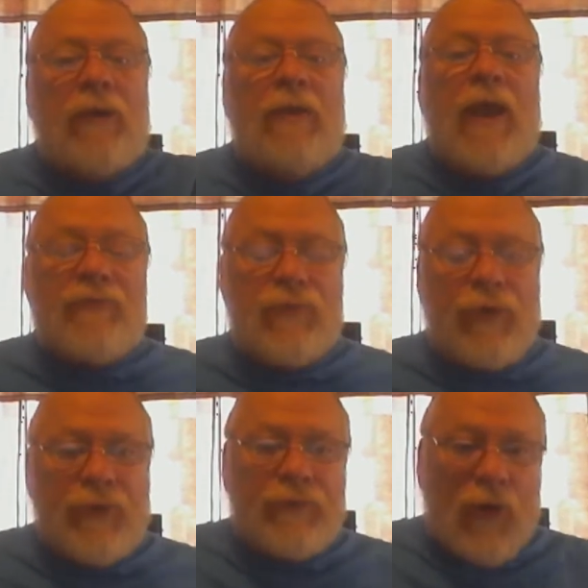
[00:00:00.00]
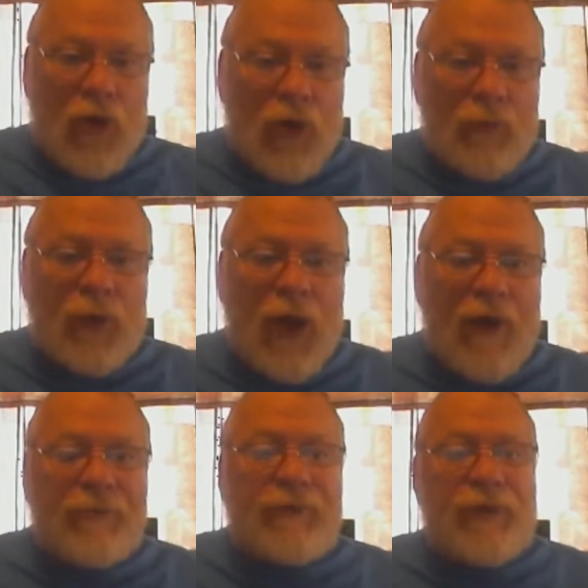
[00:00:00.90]
as with all
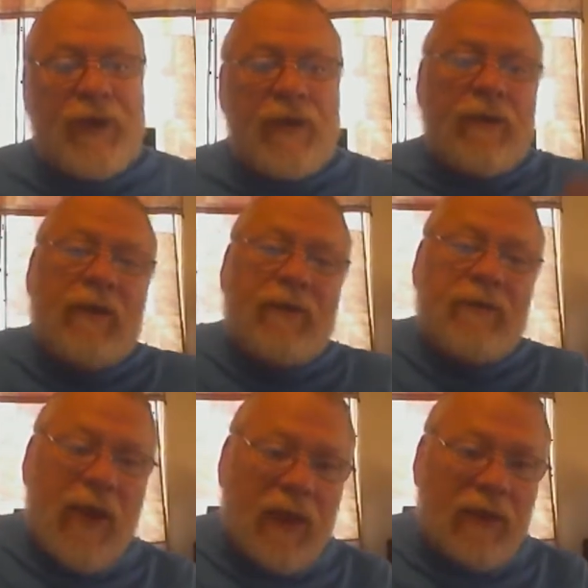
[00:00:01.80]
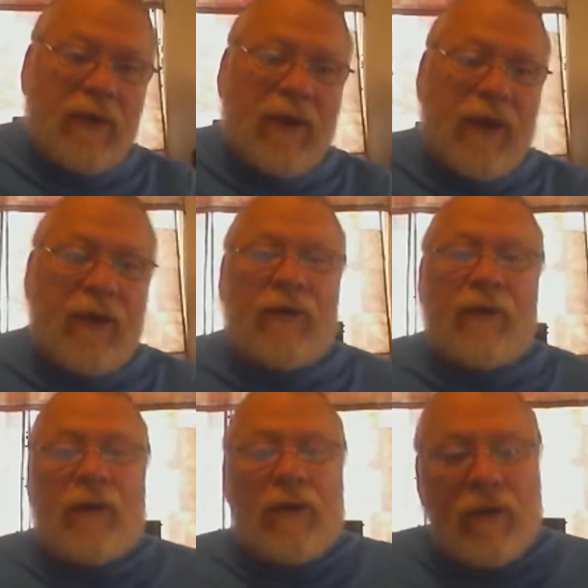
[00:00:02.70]
prophecy, a little here,
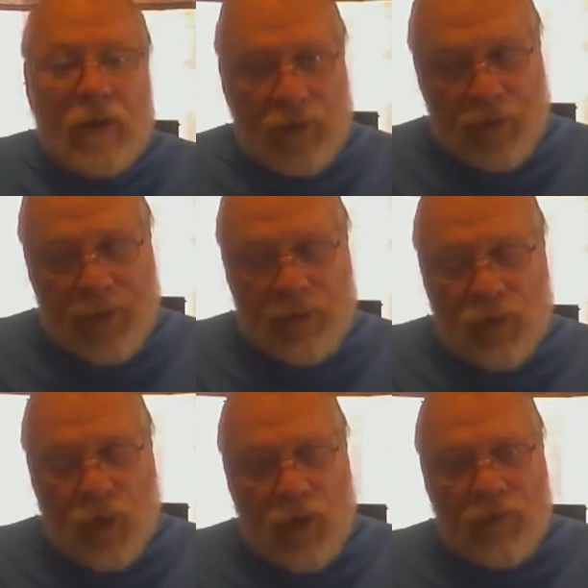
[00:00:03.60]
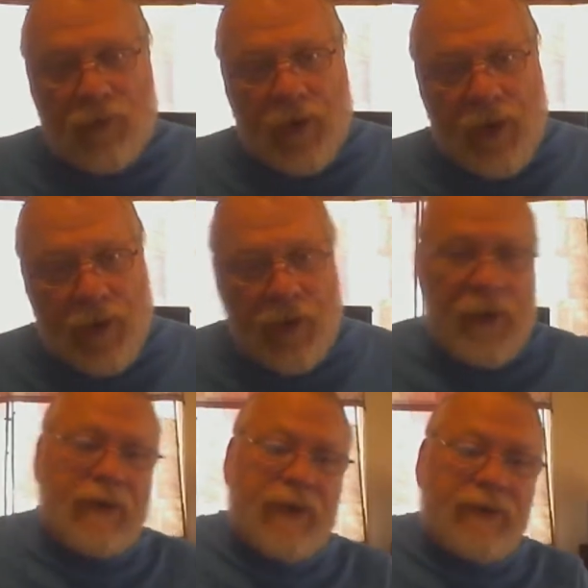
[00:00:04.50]
a little bit more over there,
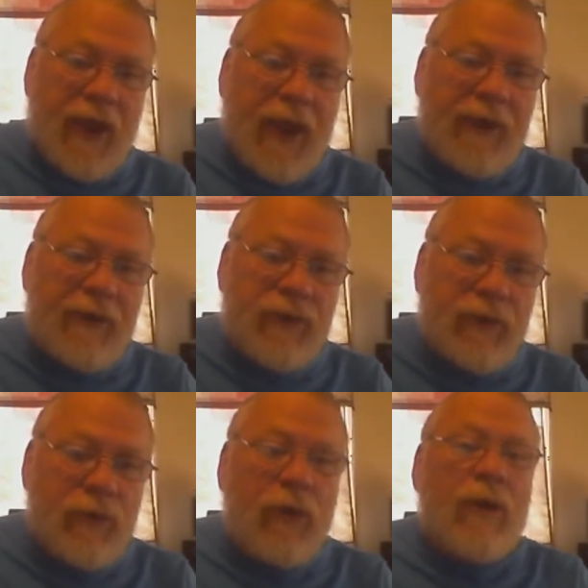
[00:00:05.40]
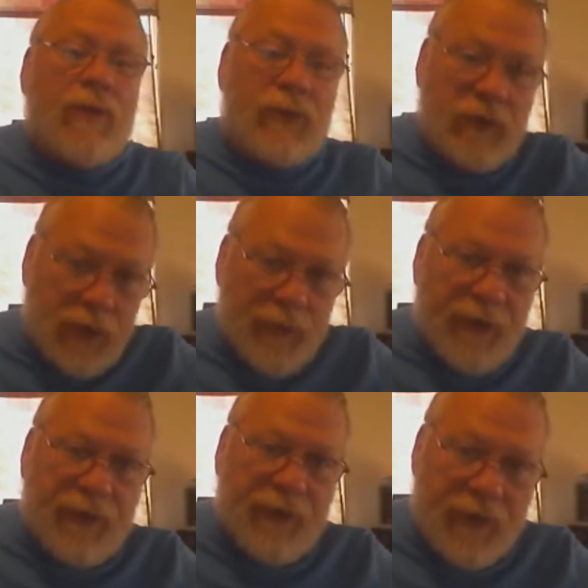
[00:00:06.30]
gets added to a little
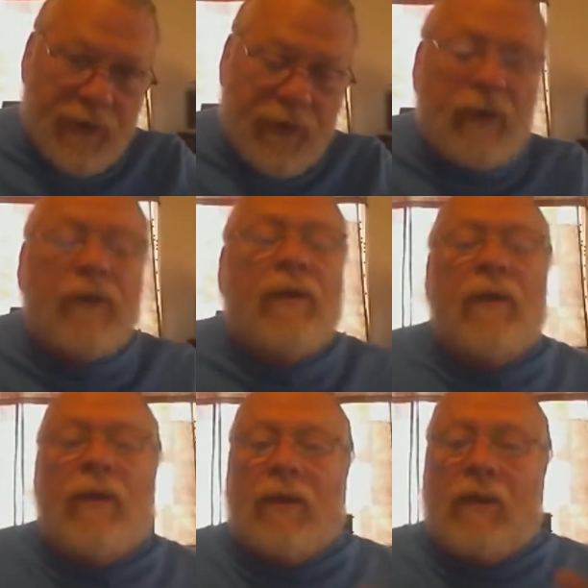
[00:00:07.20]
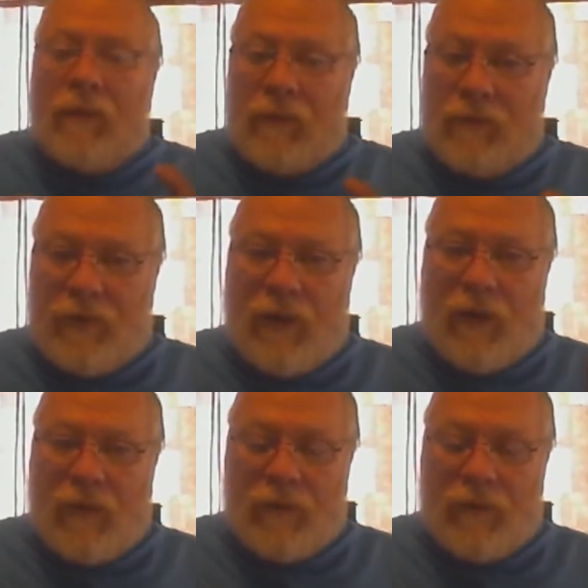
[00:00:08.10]
bit there. Now,